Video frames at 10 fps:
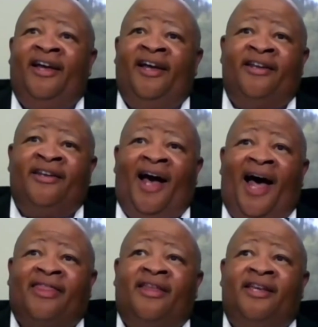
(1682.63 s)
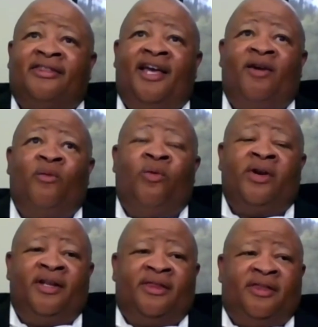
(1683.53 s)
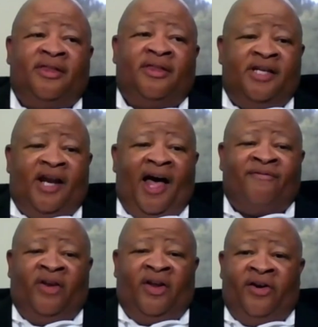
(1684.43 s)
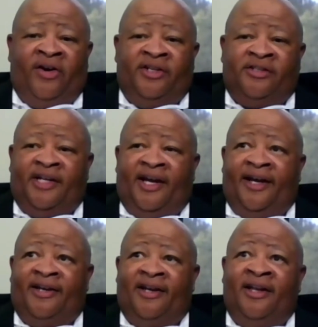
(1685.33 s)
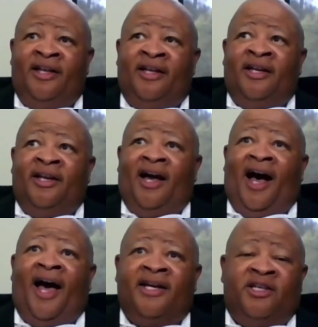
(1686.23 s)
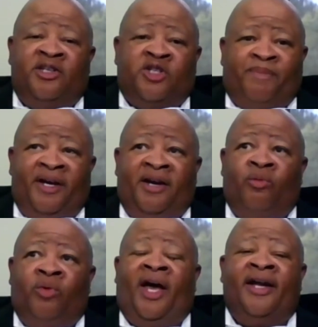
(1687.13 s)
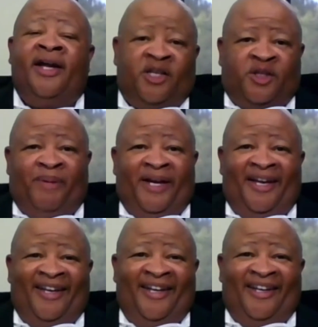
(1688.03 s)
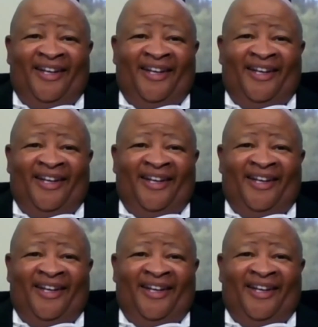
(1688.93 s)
And I think that one of the things that I've learned is that I inspect what I expect.